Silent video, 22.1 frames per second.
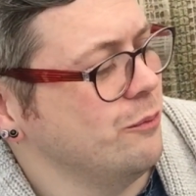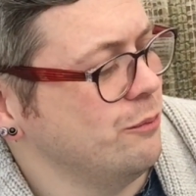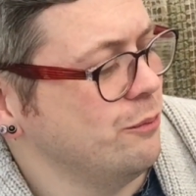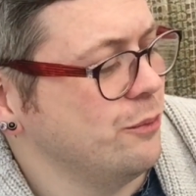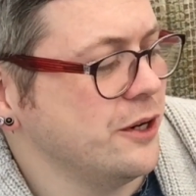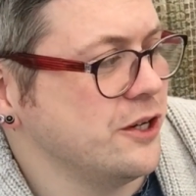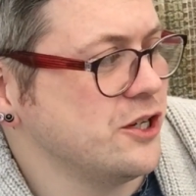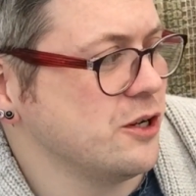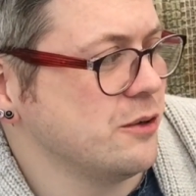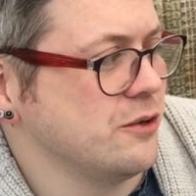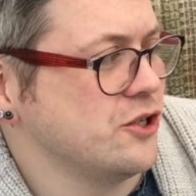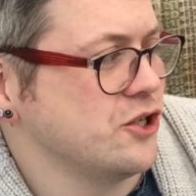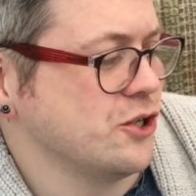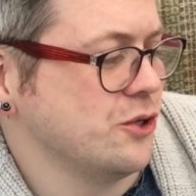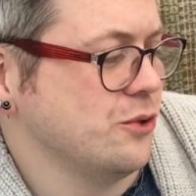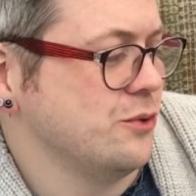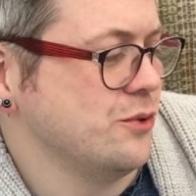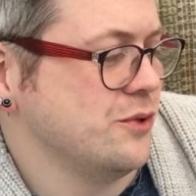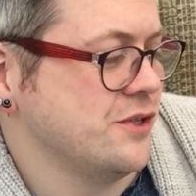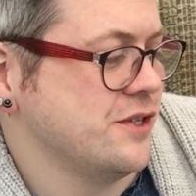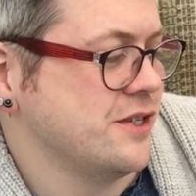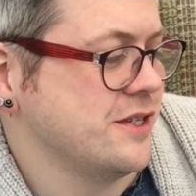Bridget
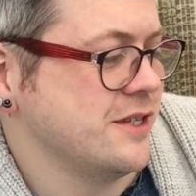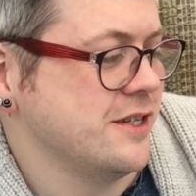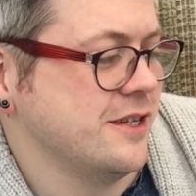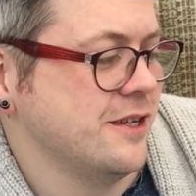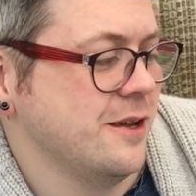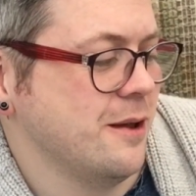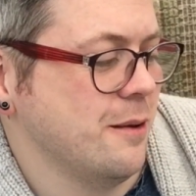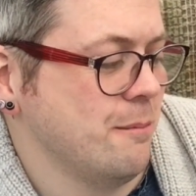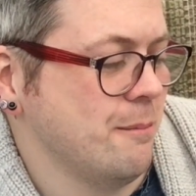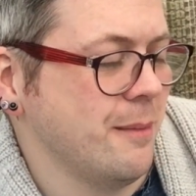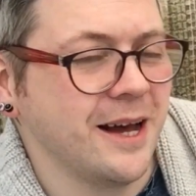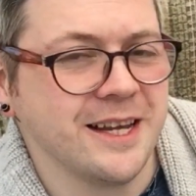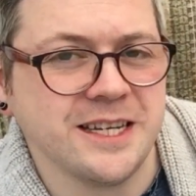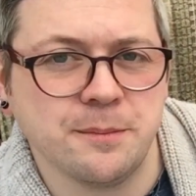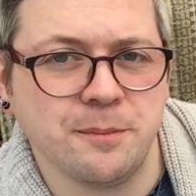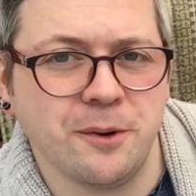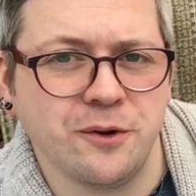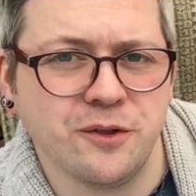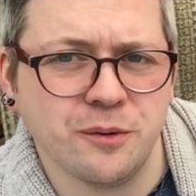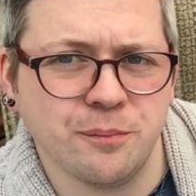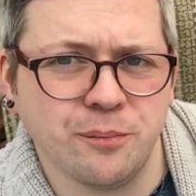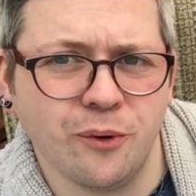Jones, Mad
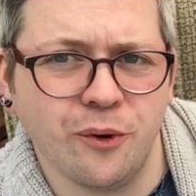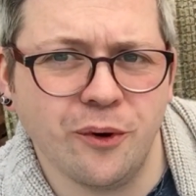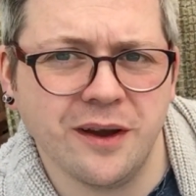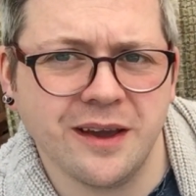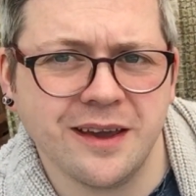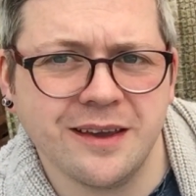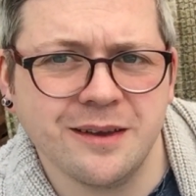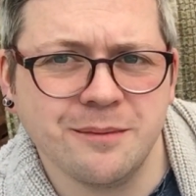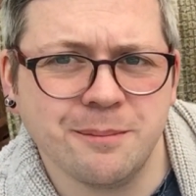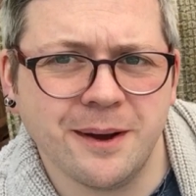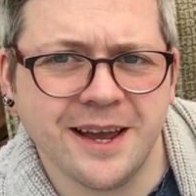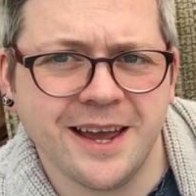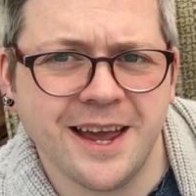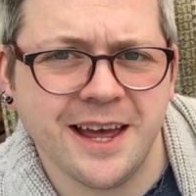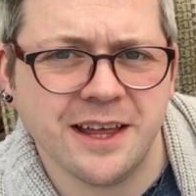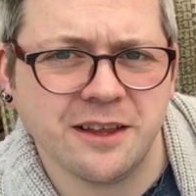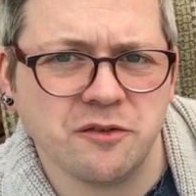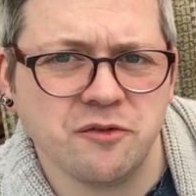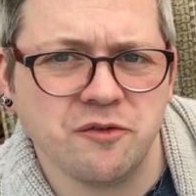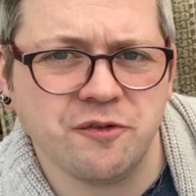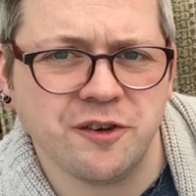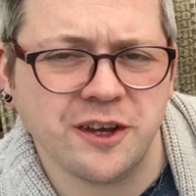About the Boy by
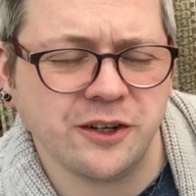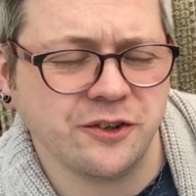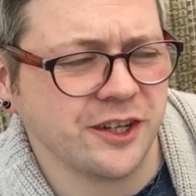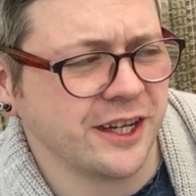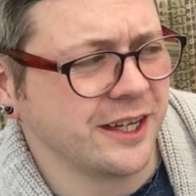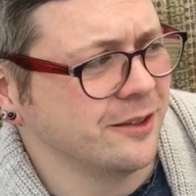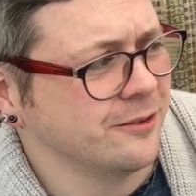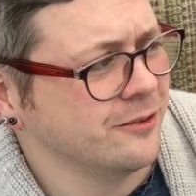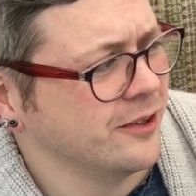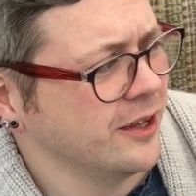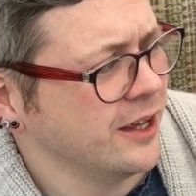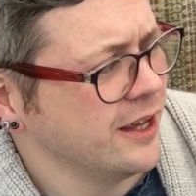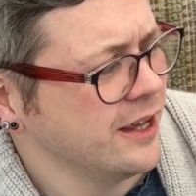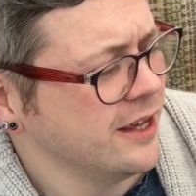Helen Fielding.